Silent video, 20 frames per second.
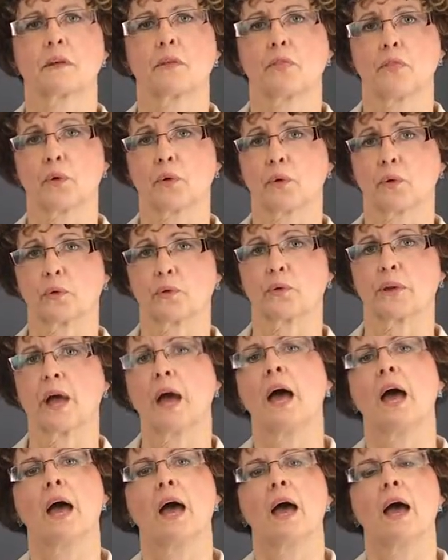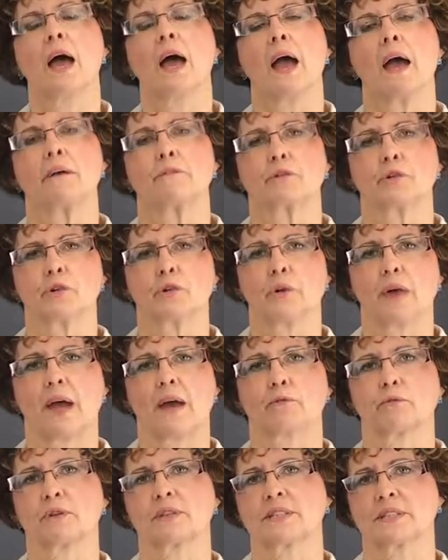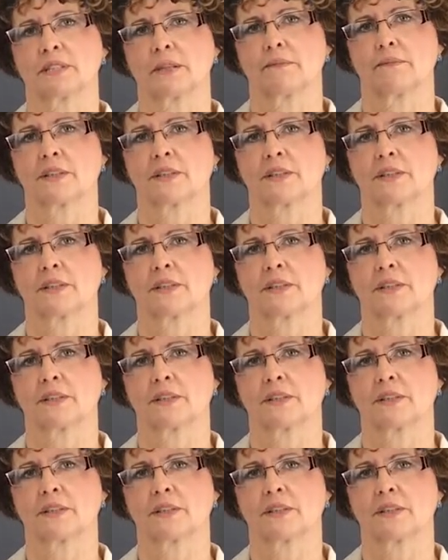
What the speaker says: Third, after you have received